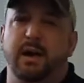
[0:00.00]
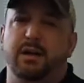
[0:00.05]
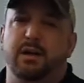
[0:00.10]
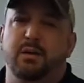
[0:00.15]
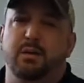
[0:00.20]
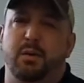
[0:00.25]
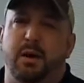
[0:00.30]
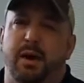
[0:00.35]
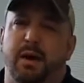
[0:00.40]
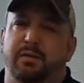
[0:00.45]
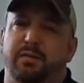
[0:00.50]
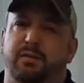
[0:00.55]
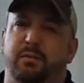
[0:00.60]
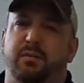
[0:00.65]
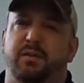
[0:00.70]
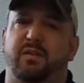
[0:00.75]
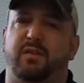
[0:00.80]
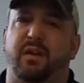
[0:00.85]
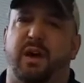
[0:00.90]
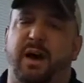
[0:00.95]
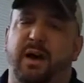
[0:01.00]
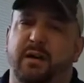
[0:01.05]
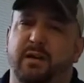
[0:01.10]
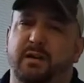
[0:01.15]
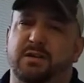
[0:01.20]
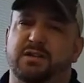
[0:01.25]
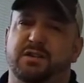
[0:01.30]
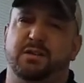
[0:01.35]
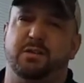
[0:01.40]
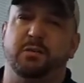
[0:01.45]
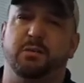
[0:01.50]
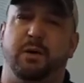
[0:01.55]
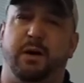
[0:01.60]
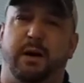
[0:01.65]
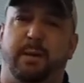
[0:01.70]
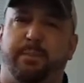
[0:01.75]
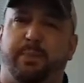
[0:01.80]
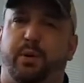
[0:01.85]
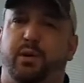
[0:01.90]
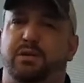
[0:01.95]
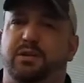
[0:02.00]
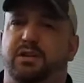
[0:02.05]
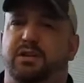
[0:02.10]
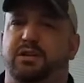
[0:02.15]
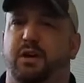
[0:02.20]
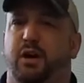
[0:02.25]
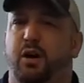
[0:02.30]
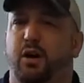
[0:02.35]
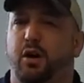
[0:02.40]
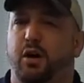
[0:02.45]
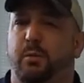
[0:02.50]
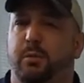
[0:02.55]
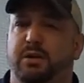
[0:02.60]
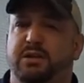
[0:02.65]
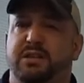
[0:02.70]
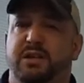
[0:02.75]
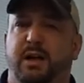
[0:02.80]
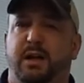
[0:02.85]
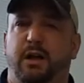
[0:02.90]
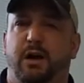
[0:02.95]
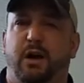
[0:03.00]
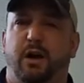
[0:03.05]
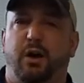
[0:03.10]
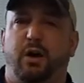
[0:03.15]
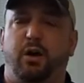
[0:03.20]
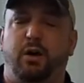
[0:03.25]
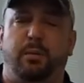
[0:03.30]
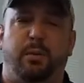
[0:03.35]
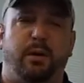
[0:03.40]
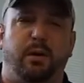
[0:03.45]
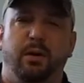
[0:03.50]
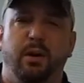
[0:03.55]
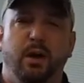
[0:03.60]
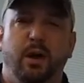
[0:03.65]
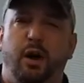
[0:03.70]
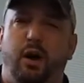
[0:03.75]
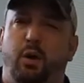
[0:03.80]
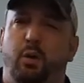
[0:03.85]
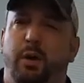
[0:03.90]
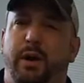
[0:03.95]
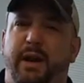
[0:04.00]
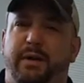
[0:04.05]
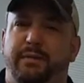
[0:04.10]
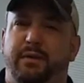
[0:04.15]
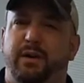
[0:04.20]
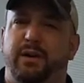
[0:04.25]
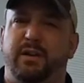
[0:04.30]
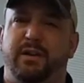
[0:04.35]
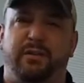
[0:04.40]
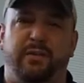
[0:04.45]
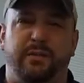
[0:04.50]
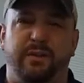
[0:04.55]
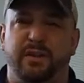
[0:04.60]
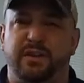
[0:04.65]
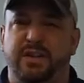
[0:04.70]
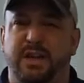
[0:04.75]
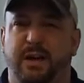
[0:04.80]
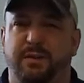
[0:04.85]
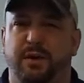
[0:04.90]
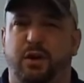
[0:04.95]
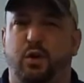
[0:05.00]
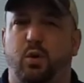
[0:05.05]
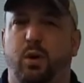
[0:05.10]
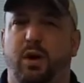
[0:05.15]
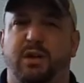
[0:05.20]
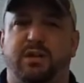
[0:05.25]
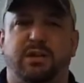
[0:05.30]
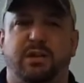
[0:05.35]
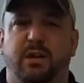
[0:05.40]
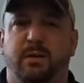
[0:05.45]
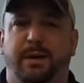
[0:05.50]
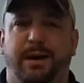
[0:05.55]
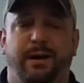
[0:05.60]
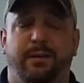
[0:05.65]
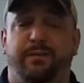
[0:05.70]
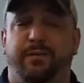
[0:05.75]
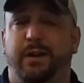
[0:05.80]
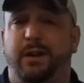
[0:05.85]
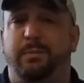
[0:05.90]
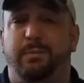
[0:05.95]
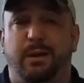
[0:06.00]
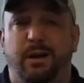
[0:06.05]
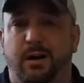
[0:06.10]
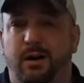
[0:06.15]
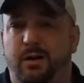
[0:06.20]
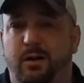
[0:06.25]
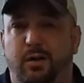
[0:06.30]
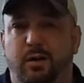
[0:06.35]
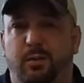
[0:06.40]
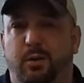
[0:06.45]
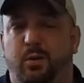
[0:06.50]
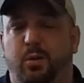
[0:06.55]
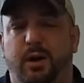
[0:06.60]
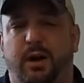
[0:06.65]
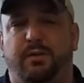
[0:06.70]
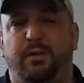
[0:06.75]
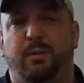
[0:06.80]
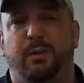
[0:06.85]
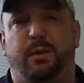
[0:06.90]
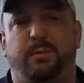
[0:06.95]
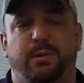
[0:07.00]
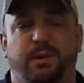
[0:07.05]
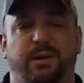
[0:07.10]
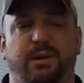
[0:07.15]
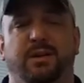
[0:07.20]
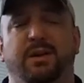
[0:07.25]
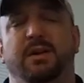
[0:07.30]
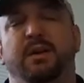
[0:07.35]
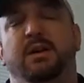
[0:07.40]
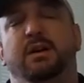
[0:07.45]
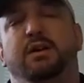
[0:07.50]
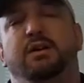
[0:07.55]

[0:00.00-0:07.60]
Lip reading: you have some desires to purchase a home or sell a home or whatever it is, if you just have a question about flipping a home or whatever it may be,